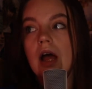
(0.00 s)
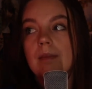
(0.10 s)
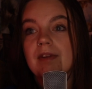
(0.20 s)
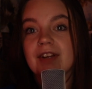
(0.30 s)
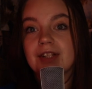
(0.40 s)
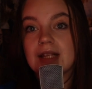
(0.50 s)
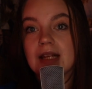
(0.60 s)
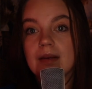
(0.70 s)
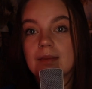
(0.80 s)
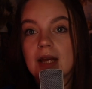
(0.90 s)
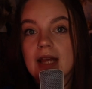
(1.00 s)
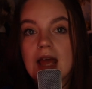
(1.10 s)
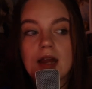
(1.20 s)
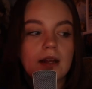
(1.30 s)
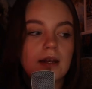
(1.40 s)
If I see them
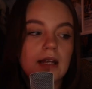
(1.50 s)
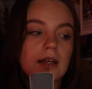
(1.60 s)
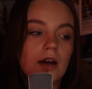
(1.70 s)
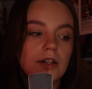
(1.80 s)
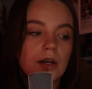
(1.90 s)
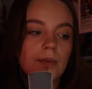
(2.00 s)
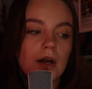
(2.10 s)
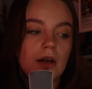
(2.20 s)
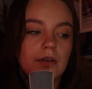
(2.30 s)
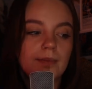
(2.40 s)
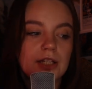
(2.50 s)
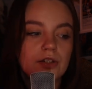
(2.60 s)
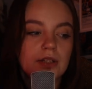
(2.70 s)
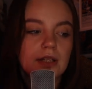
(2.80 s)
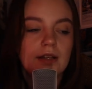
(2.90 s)
again in October, I'll make
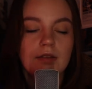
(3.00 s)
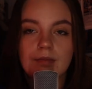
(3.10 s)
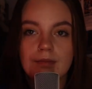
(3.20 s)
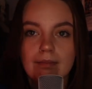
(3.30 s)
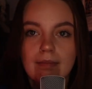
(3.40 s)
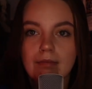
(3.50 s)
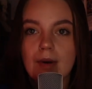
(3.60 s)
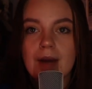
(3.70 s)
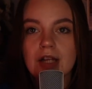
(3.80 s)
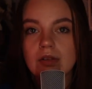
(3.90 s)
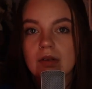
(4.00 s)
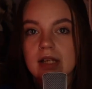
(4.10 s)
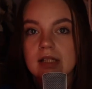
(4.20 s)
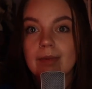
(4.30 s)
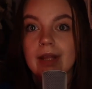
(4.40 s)
sure to like remind you
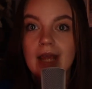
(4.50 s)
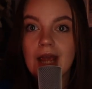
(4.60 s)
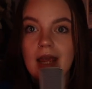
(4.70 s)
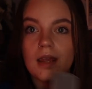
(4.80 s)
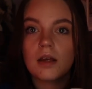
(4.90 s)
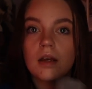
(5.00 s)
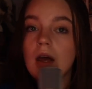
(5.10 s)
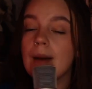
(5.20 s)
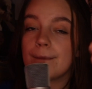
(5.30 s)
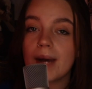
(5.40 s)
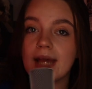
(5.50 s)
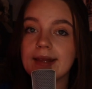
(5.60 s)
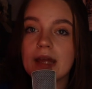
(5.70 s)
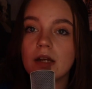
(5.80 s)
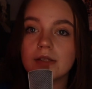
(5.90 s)
guys to be like, hey, my
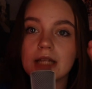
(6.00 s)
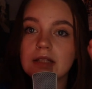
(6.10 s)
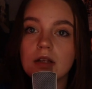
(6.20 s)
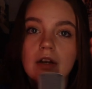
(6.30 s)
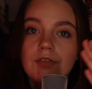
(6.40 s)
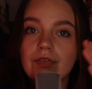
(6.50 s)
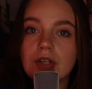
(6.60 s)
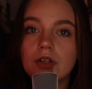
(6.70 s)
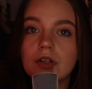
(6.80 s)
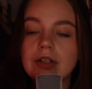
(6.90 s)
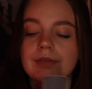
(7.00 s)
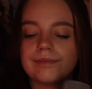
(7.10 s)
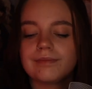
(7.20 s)
liners, Tesco, €15.